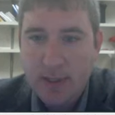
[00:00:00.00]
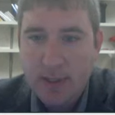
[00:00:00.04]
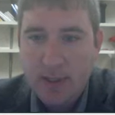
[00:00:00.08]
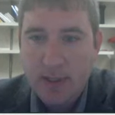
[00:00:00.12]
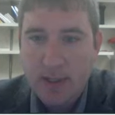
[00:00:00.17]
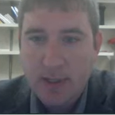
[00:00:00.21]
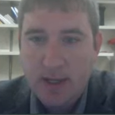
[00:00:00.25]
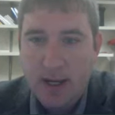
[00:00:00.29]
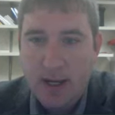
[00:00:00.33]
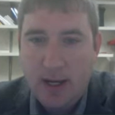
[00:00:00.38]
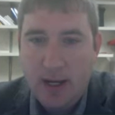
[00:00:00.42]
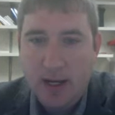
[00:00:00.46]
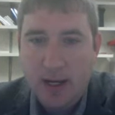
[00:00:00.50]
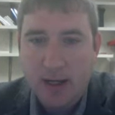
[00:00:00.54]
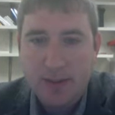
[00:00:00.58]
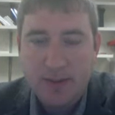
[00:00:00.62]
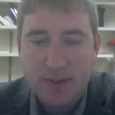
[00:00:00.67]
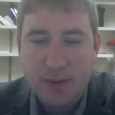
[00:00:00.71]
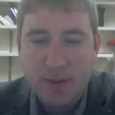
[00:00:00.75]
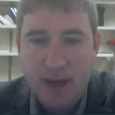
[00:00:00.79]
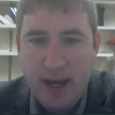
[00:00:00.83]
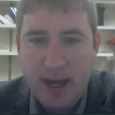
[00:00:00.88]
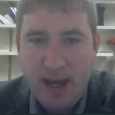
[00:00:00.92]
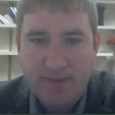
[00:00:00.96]
All right,
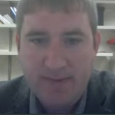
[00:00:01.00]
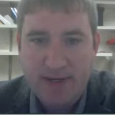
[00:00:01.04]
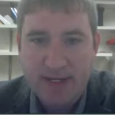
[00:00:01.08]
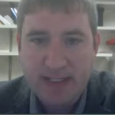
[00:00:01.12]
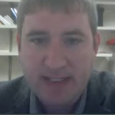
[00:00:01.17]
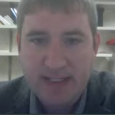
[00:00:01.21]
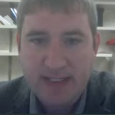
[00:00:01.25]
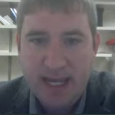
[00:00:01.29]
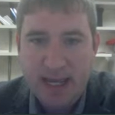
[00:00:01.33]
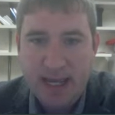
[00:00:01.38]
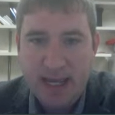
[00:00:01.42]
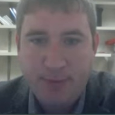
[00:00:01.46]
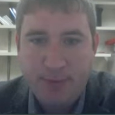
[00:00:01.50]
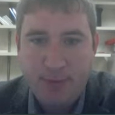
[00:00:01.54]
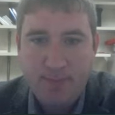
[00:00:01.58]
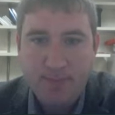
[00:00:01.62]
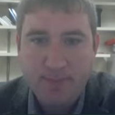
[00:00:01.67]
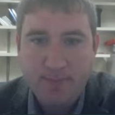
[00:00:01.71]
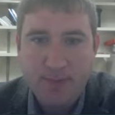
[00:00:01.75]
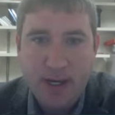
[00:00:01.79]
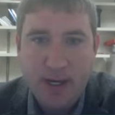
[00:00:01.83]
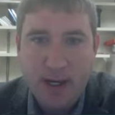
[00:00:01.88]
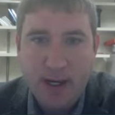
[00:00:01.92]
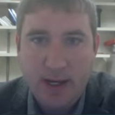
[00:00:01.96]
so I have an example.
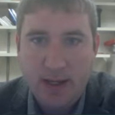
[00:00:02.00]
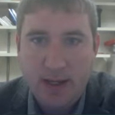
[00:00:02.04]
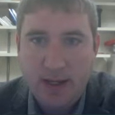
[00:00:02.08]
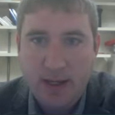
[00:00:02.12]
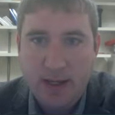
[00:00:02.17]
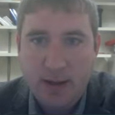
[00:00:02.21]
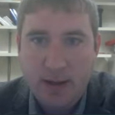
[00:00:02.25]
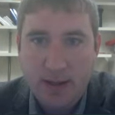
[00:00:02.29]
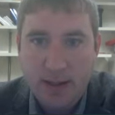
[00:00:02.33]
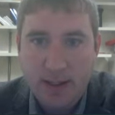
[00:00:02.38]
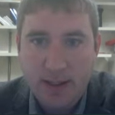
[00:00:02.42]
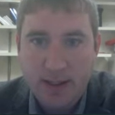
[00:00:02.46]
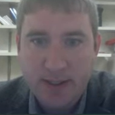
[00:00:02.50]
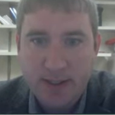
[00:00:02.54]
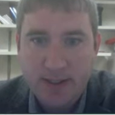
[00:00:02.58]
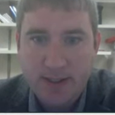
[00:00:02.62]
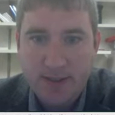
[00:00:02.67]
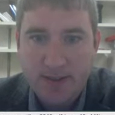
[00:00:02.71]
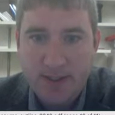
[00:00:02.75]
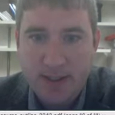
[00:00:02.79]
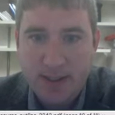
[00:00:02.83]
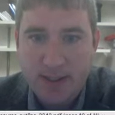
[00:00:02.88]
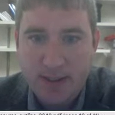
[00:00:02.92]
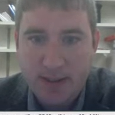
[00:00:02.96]
Here it
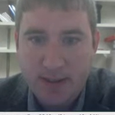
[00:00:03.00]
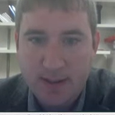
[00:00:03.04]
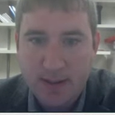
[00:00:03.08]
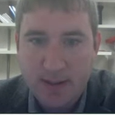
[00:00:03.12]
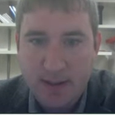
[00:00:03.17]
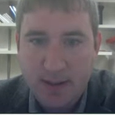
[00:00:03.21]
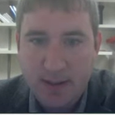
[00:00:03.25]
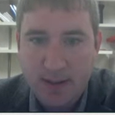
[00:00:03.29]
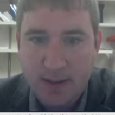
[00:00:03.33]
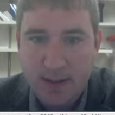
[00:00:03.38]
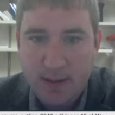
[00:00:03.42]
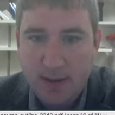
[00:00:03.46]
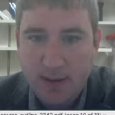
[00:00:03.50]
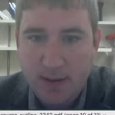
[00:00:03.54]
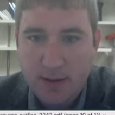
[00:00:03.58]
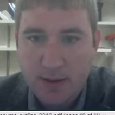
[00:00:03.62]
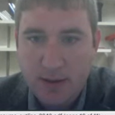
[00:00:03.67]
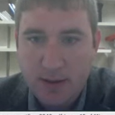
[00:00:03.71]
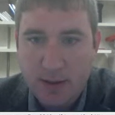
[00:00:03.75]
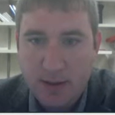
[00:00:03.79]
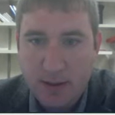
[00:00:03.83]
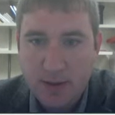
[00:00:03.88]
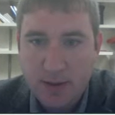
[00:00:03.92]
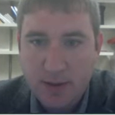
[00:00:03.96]
is
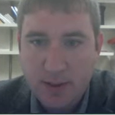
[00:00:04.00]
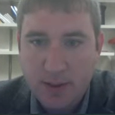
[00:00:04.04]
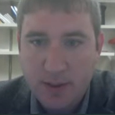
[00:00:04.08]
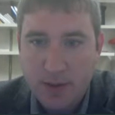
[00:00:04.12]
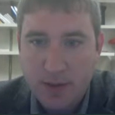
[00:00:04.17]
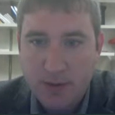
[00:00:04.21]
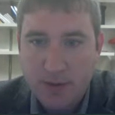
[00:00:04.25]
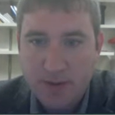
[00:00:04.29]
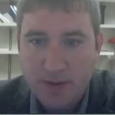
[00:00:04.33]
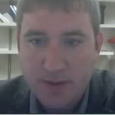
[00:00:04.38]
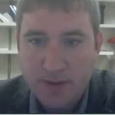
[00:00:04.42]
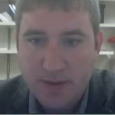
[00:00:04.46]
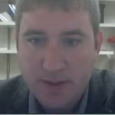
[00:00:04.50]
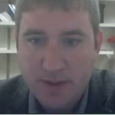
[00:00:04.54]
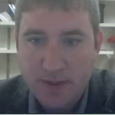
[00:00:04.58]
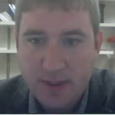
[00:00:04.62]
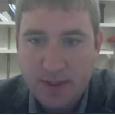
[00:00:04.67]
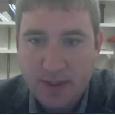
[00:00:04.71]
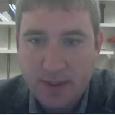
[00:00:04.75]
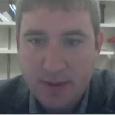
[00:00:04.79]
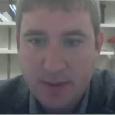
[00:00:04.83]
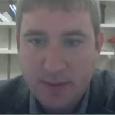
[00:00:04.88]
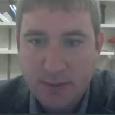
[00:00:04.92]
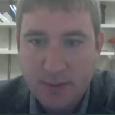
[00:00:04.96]
on the notes.
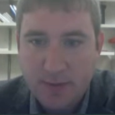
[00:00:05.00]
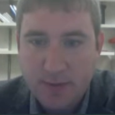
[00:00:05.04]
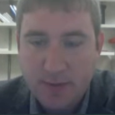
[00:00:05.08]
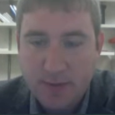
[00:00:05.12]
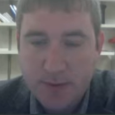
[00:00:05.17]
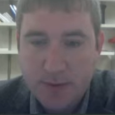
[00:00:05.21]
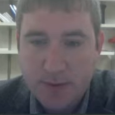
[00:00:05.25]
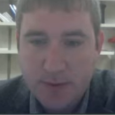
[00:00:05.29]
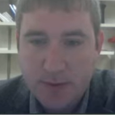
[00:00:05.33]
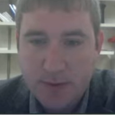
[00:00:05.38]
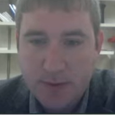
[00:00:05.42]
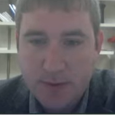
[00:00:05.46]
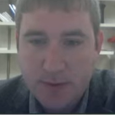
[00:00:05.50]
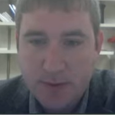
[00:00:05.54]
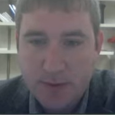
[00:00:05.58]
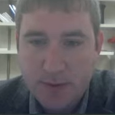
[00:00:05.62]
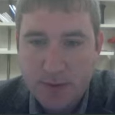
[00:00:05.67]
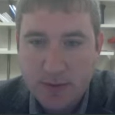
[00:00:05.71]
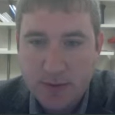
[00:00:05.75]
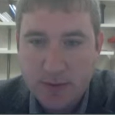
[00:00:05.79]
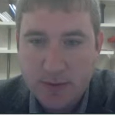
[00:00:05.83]
Oops.